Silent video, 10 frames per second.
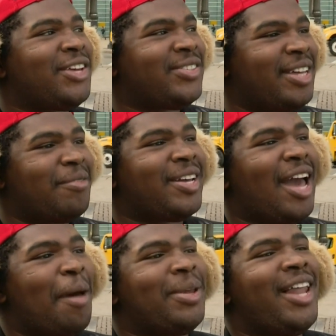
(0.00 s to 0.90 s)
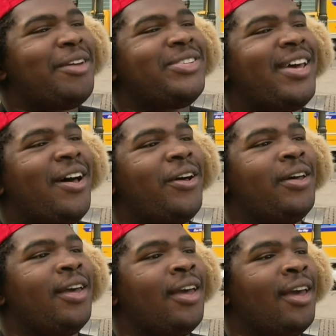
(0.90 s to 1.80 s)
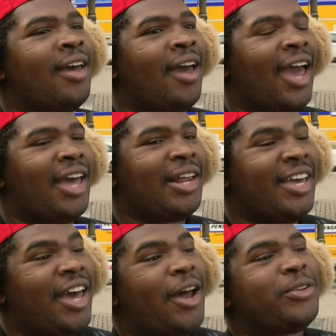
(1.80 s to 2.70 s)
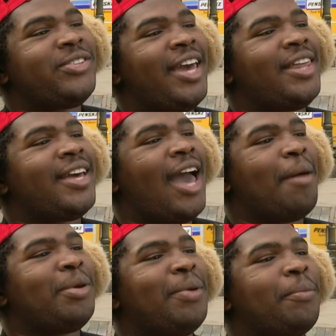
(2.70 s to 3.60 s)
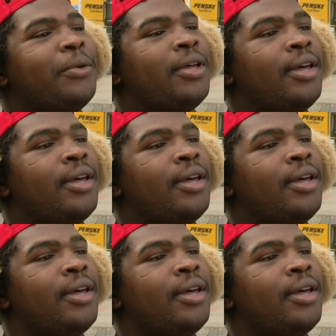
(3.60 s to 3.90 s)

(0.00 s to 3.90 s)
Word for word: has lived a common lifestyle and can understand the common people.